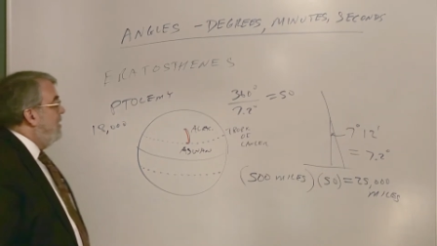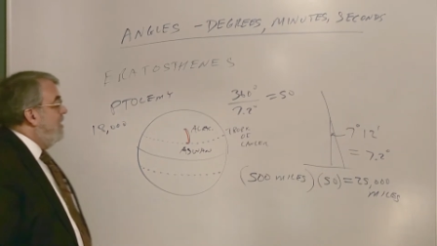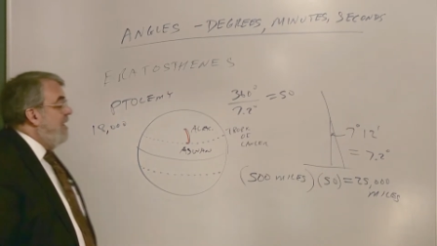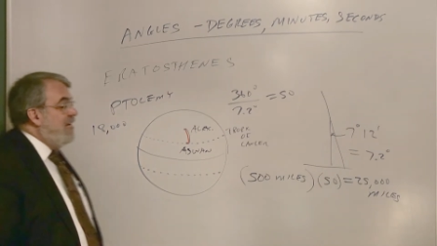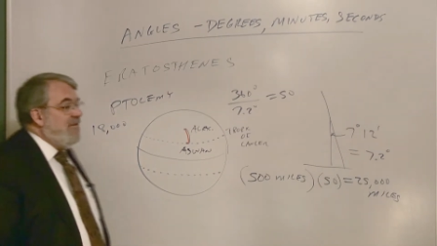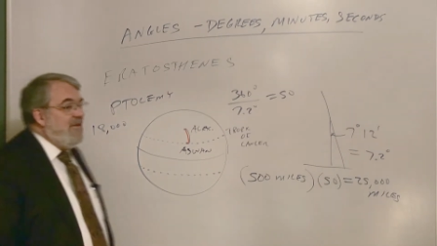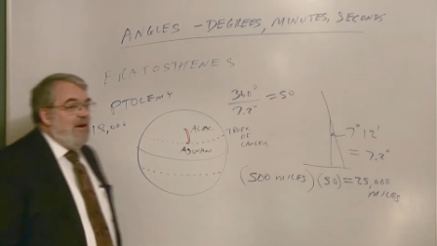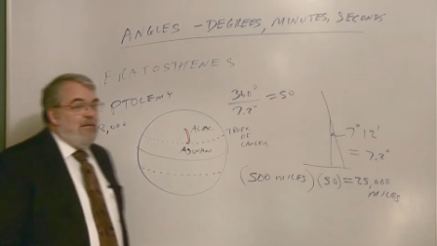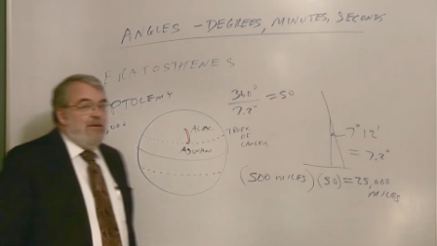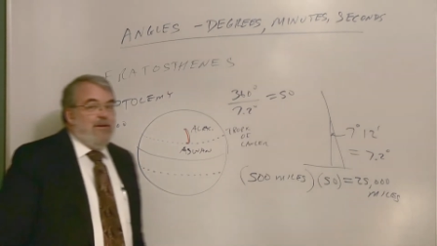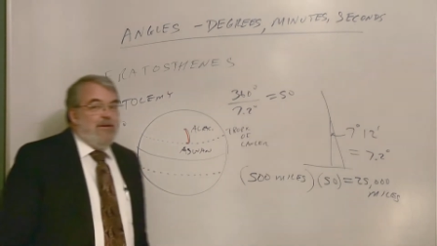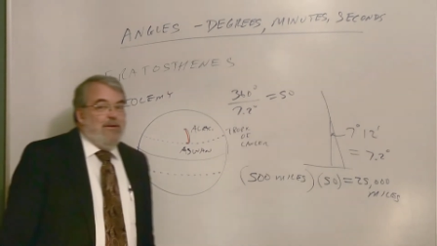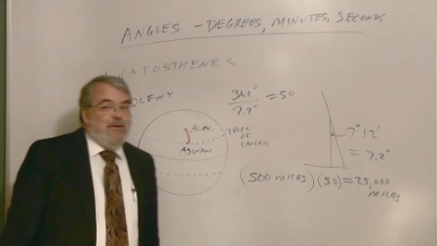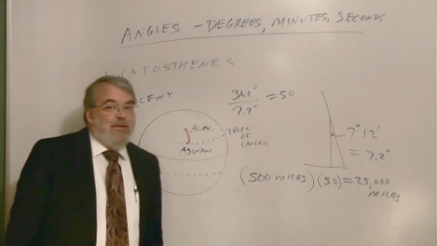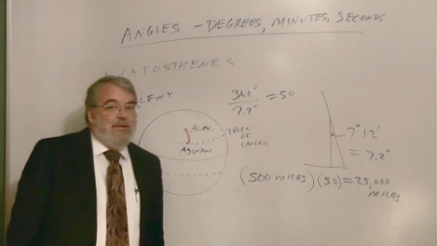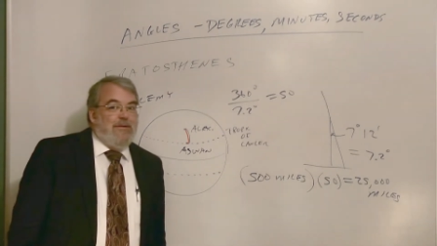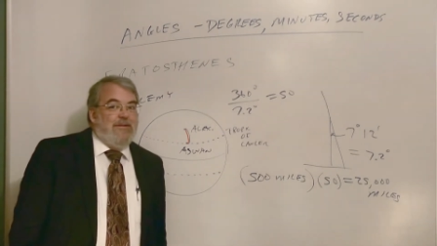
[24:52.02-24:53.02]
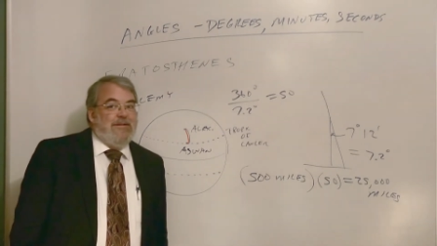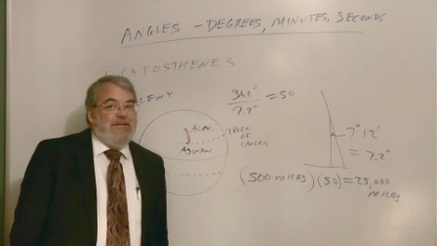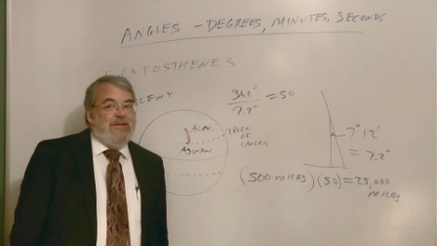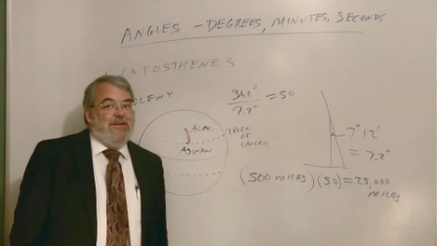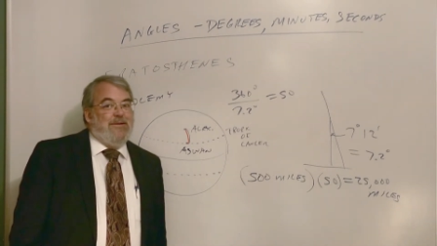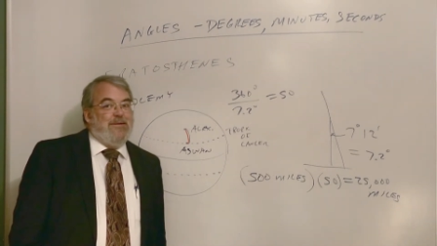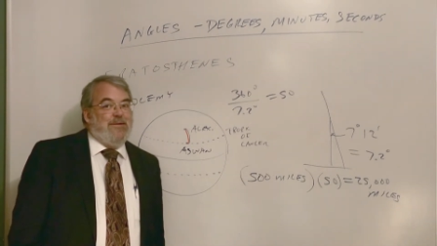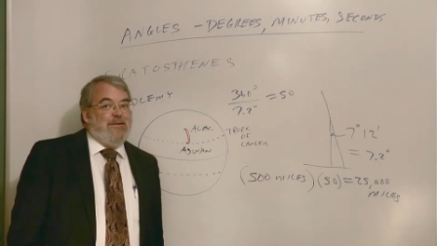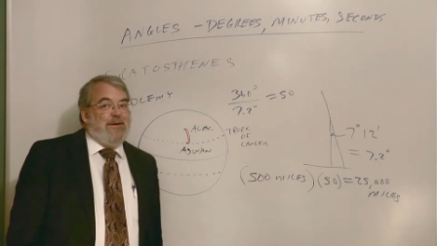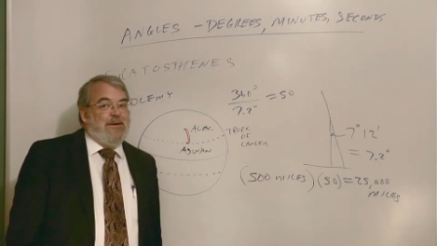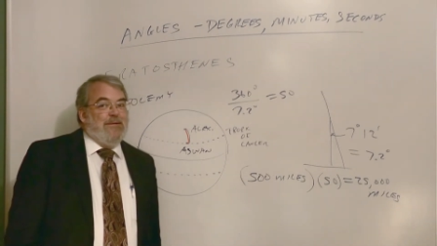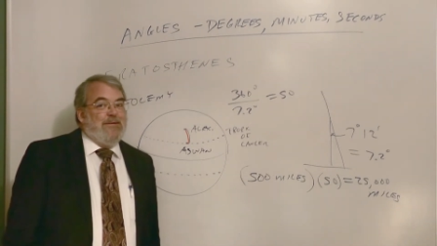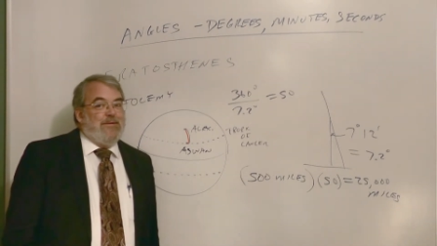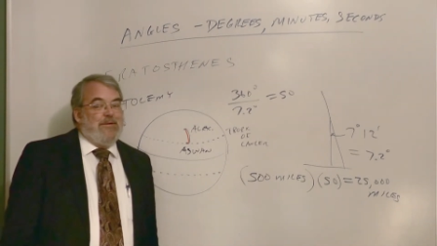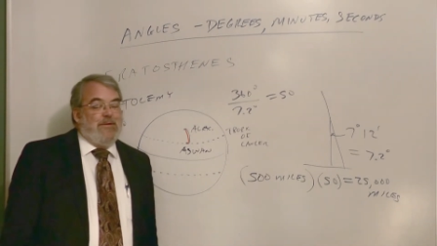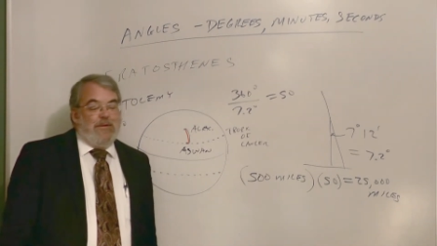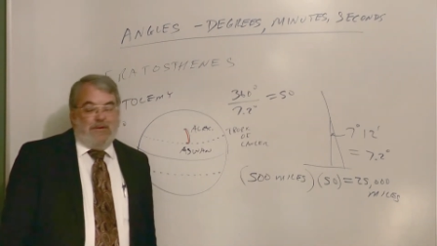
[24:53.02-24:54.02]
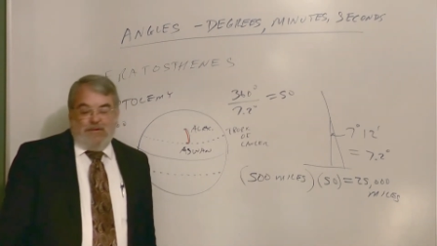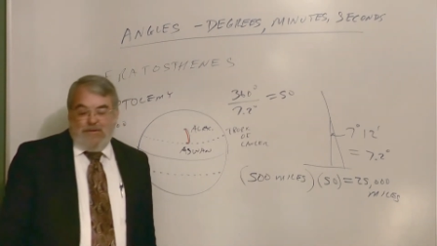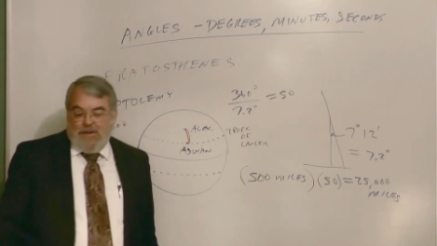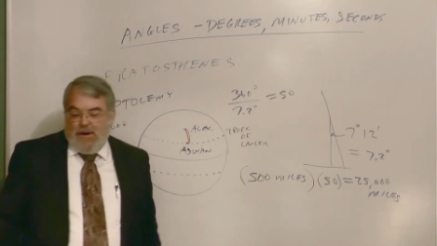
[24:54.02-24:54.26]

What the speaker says: how we do the circumference of the Earth.